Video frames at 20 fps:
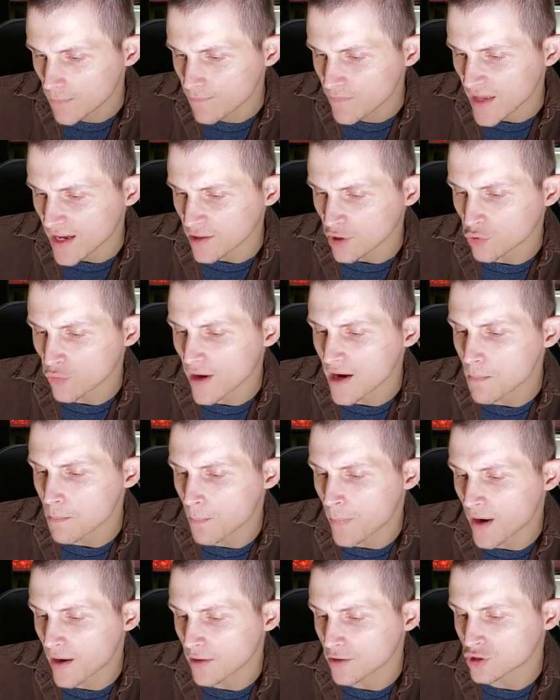and great
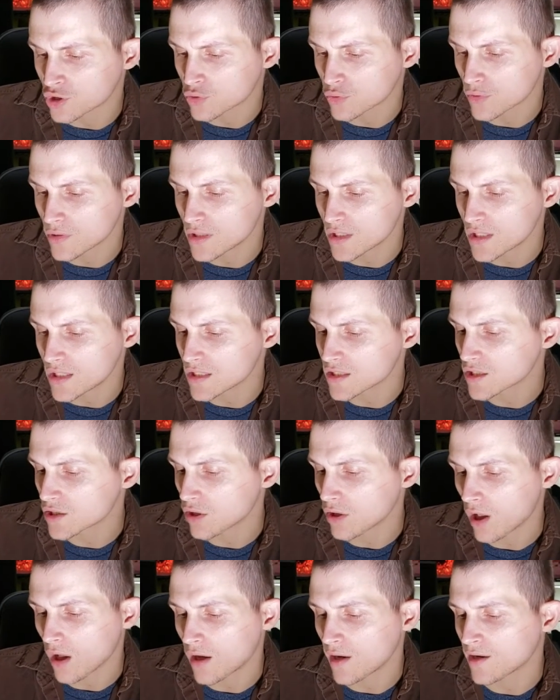bare trees
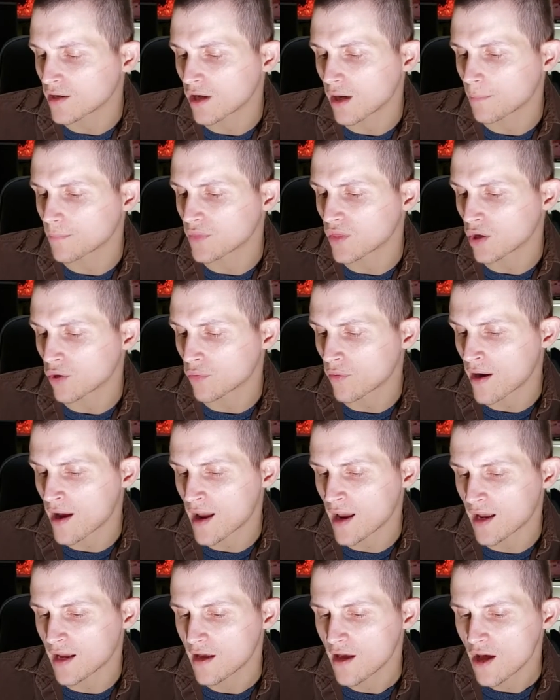clawing up the
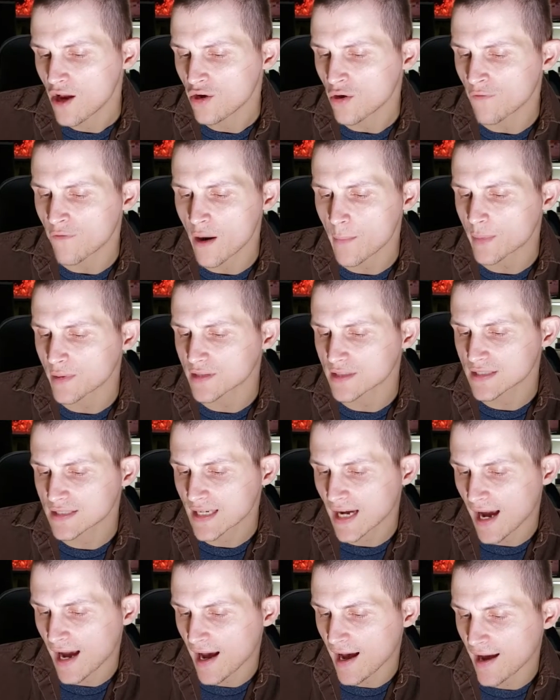gray November
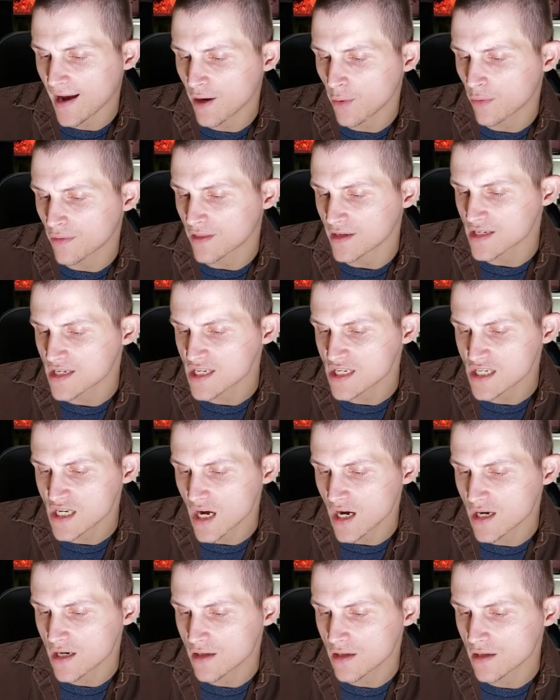sky with a
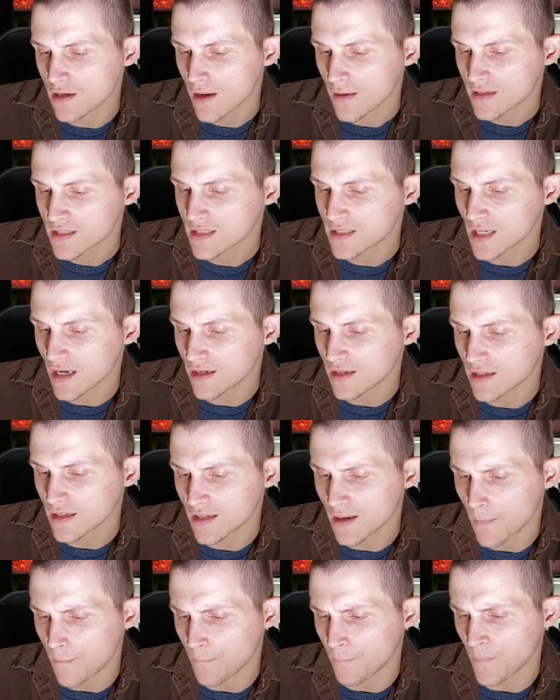studied